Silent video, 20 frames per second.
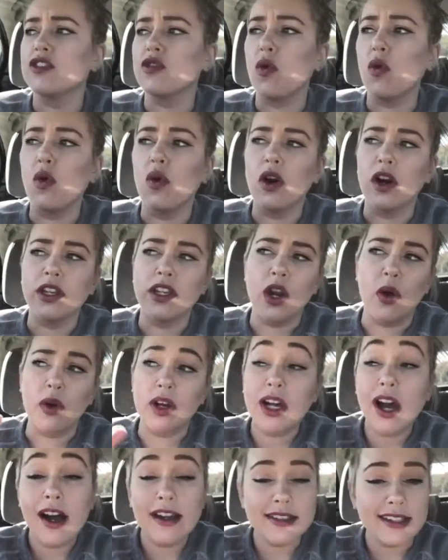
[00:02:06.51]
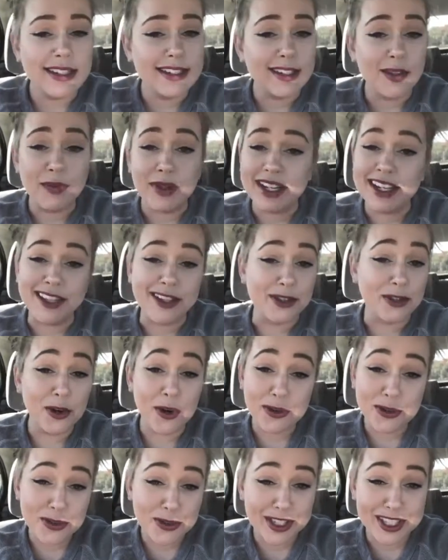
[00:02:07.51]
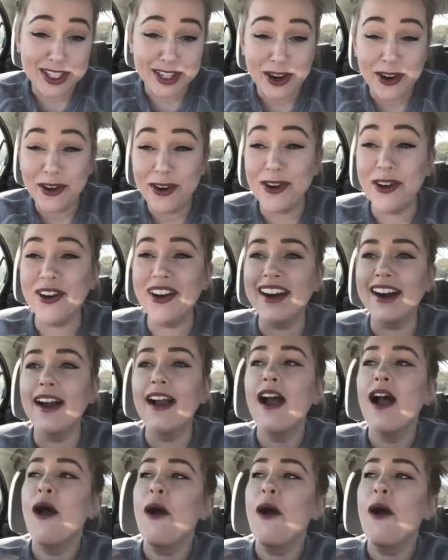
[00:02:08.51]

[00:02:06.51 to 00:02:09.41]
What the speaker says: or, accosting somebody in the grocery store,